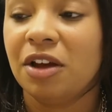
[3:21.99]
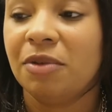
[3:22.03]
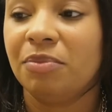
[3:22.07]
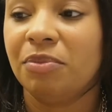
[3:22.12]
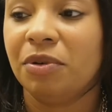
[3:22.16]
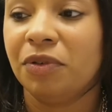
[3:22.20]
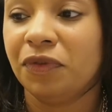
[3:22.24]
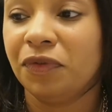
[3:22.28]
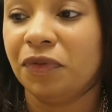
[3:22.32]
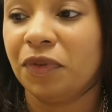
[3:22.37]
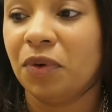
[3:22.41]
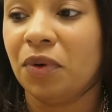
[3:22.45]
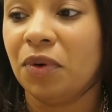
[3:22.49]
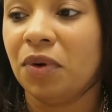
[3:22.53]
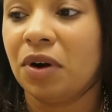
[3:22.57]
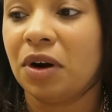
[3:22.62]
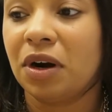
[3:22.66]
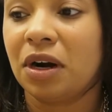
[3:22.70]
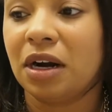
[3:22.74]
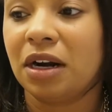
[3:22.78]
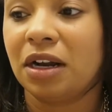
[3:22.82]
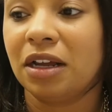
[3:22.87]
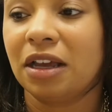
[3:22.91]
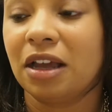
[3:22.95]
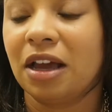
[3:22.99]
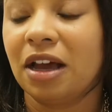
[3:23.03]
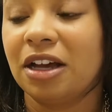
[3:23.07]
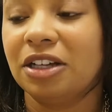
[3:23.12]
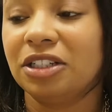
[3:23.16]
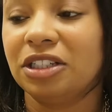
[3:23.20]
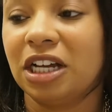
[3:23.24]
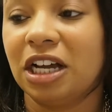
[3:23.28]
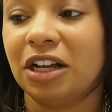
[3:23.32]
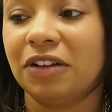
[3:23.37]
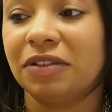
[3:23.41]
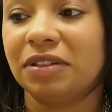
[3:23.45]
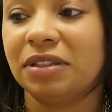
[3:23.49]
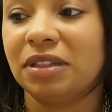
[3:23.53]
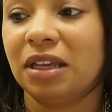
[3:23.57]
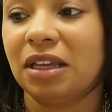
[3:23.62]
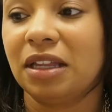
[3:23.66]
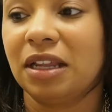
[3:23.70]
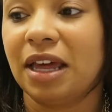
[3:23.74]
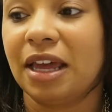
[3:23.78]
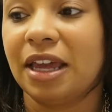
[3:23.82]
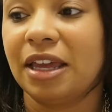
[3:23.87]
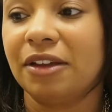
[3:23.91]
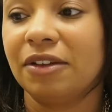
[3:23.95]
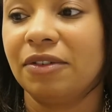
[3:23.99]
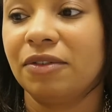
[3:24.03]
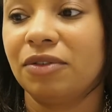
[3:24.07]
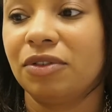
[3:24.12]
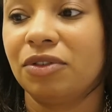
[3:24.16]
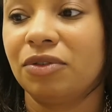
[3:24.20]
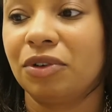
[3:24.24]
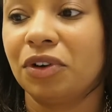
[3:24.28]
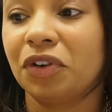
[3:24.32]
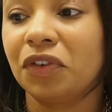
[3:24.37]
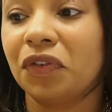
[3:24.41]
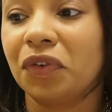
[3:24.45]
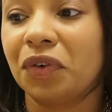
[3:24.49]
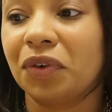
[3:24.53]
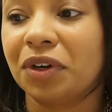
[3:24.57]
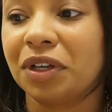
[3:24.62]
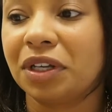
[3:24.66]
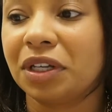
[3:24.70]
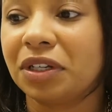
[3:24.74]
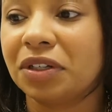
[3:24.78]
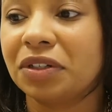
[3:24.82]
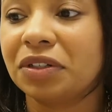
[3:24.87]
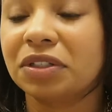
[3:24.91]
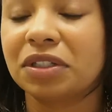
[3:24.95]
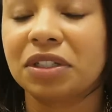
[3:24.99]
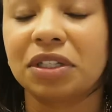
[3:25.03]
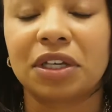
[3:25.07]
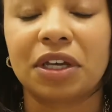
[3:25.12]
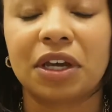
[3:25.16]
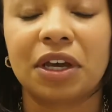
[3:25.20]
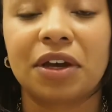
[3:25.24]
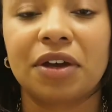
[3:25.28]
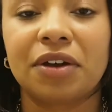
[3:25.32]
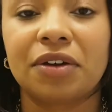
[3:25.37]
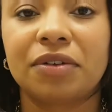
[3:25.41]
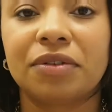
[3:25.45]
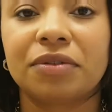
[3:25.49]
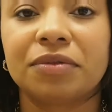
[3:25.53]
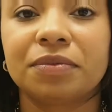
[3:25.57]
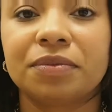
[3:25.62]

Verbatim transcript: Before, gosh, I would say like three or four years ago,